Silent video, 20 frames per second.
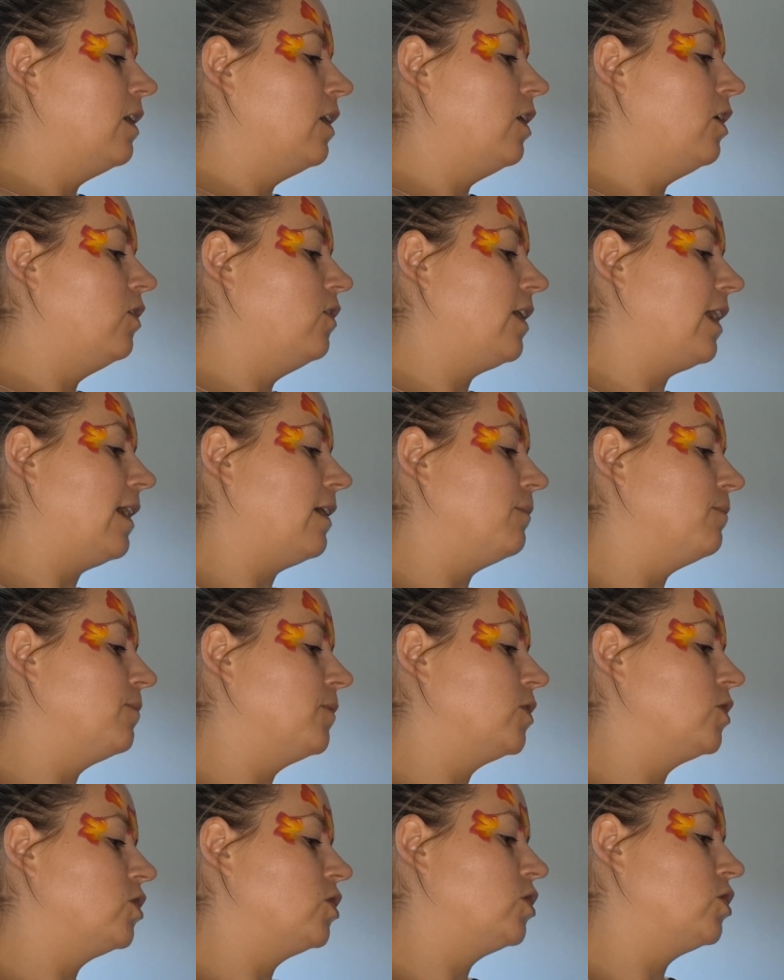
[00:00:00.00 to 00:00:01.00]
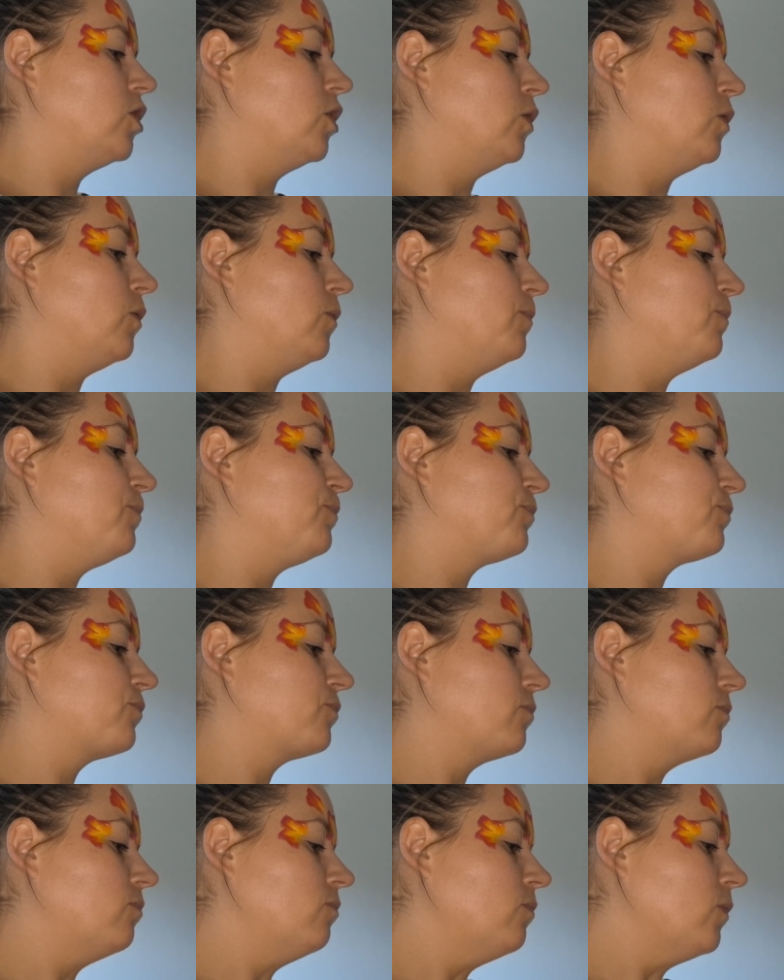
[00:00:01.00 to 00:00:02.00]
Okay, so
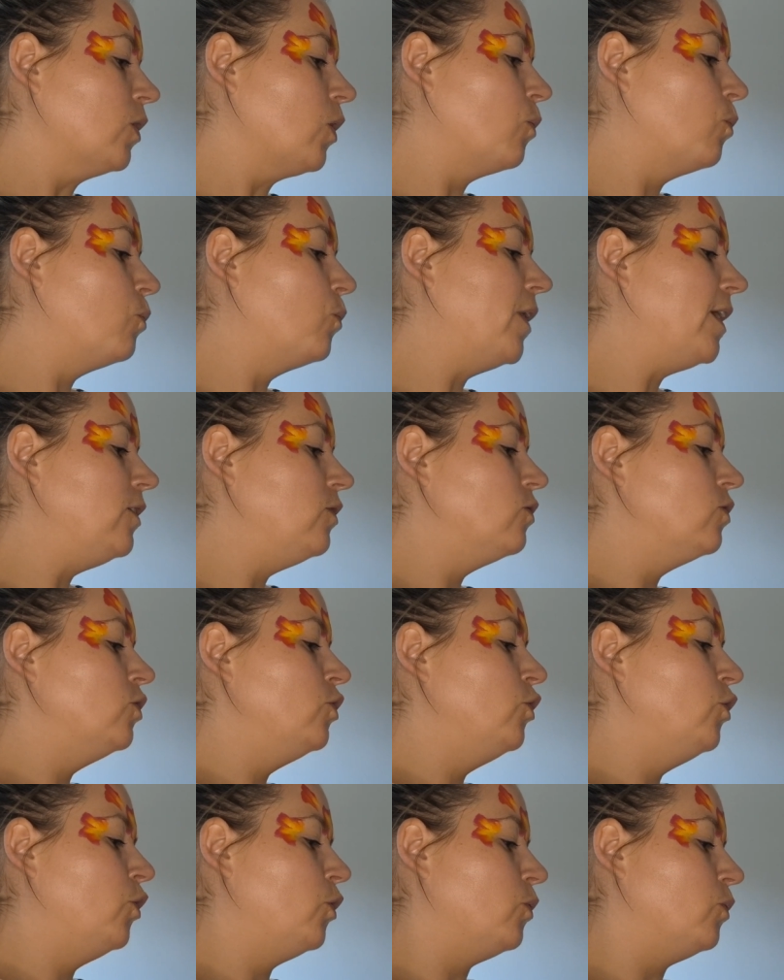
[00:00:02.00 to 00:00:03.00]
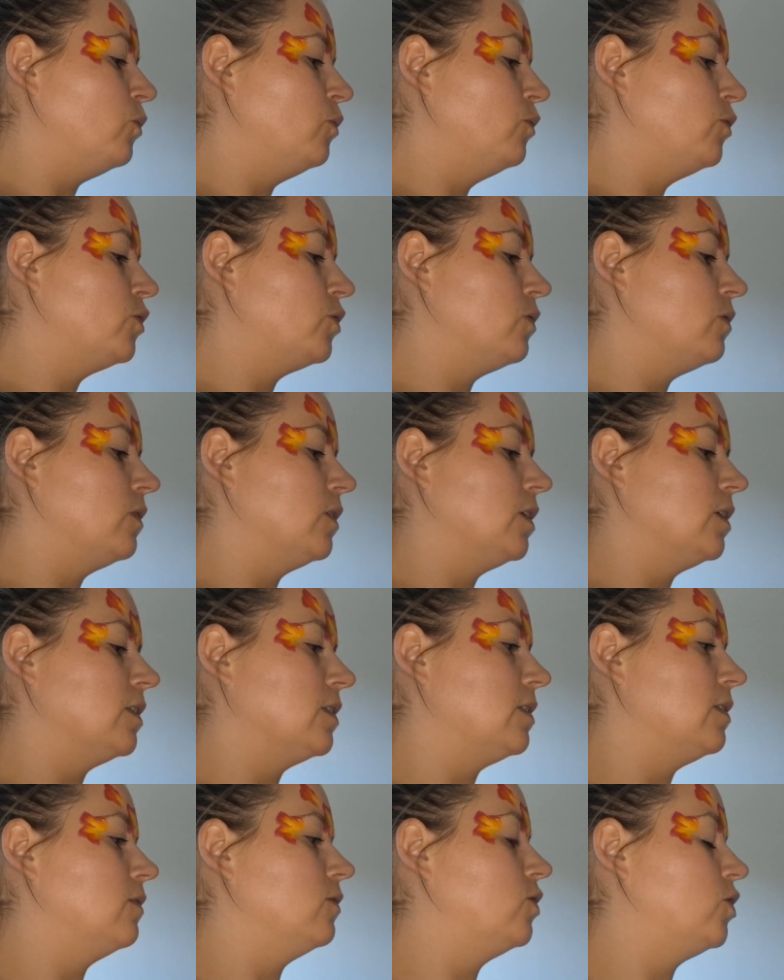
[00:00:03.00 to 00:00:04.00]
when you're new
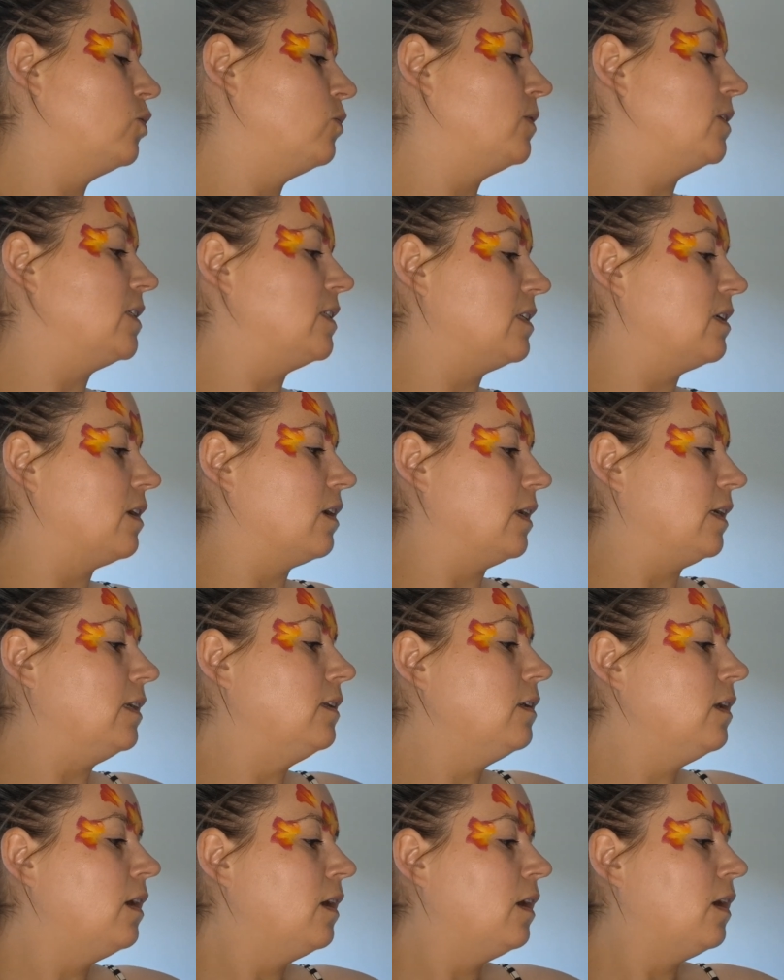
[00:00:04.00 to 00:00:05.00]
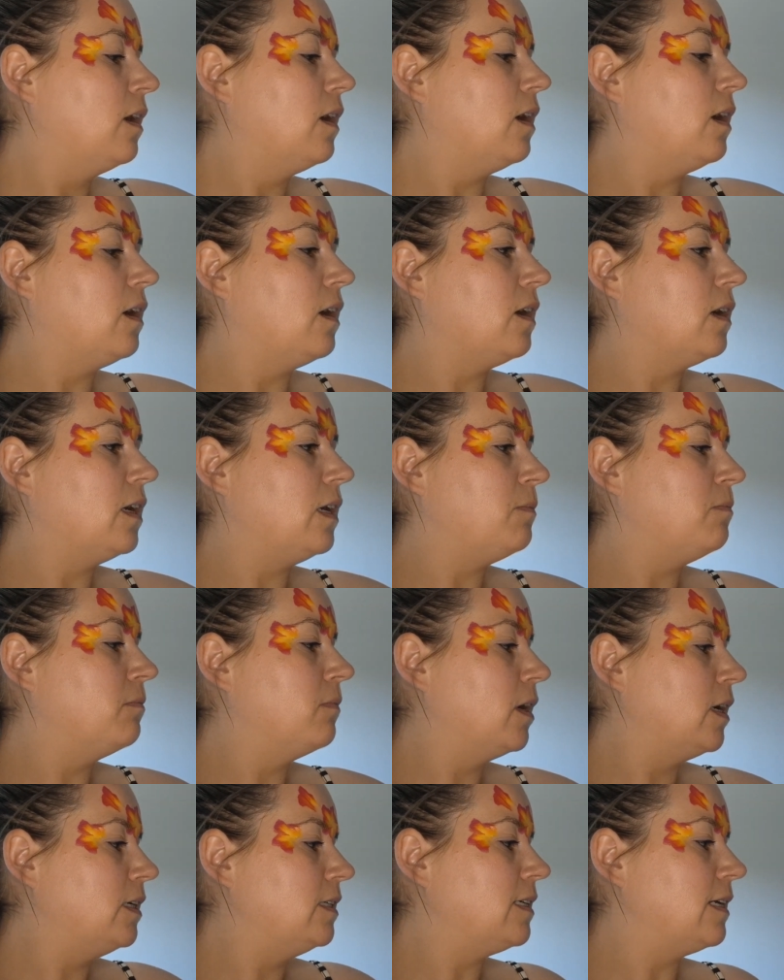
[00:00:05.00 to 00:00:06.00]
to a design, it
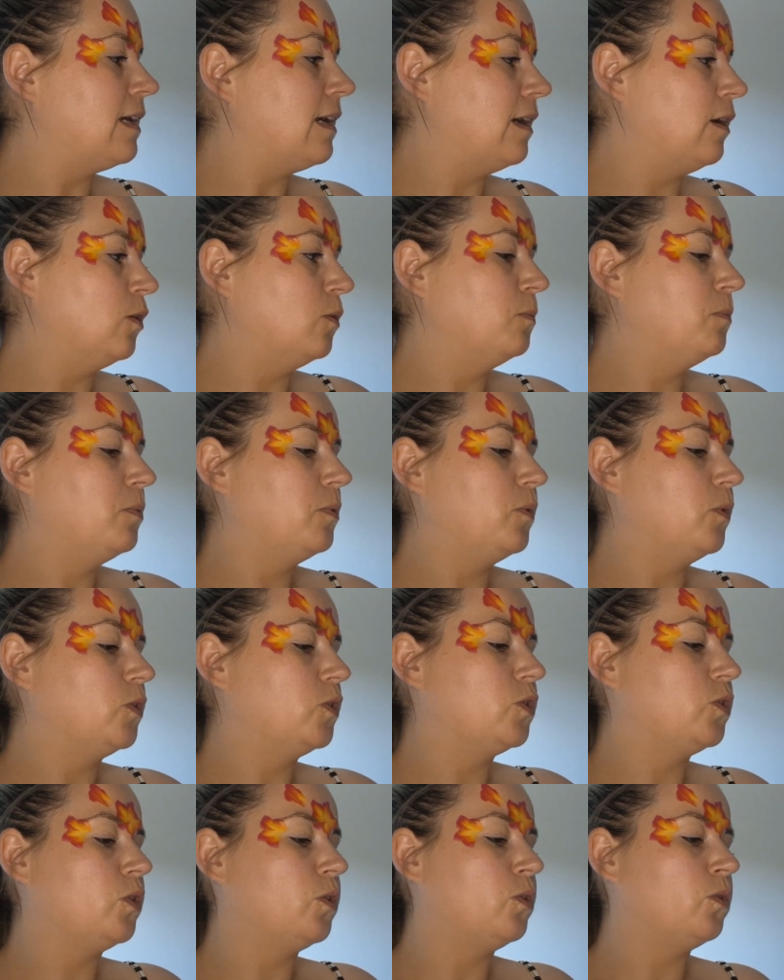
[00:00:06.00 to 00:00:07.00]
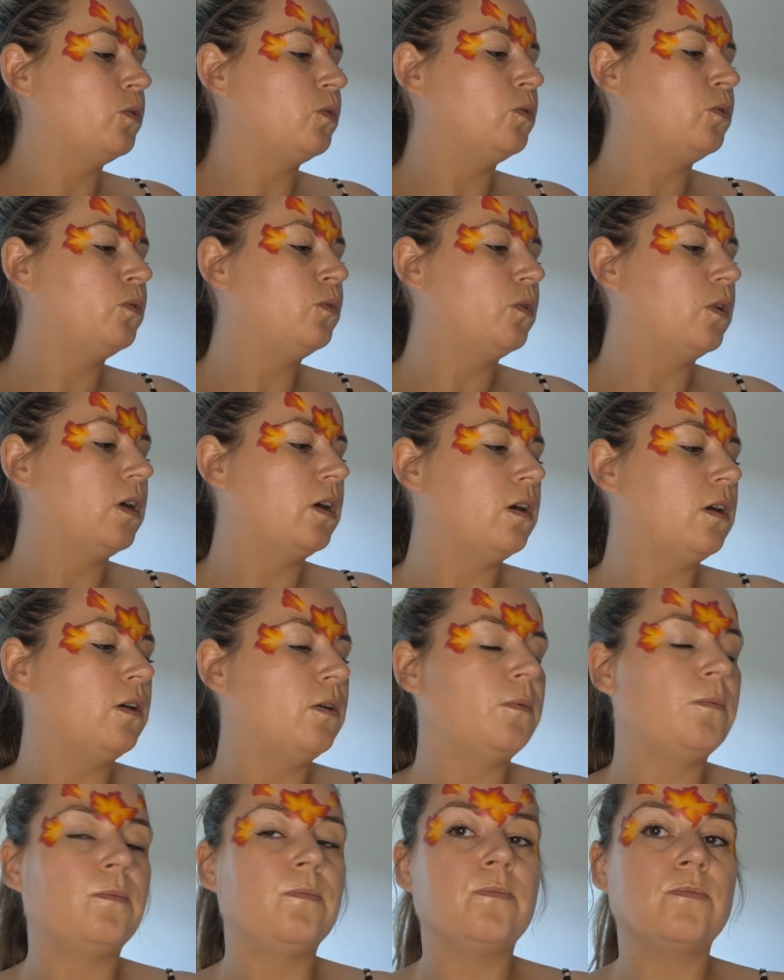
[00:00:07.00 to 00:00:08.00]
might help to
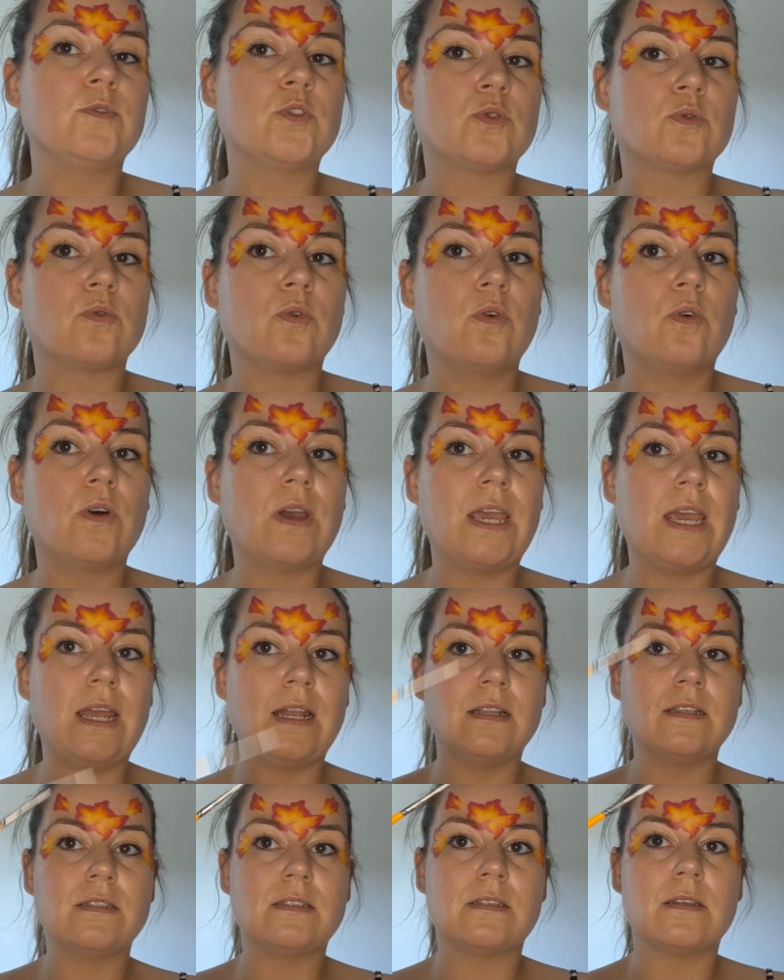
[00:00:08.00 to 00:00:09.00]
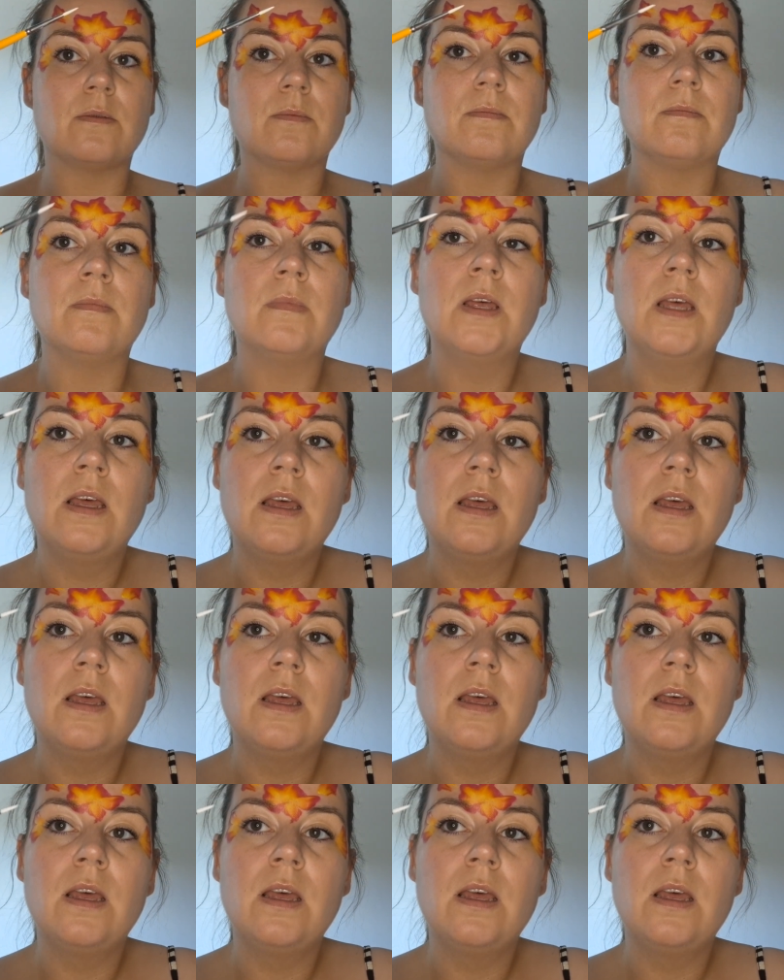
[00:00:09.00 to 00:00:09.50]
draw in some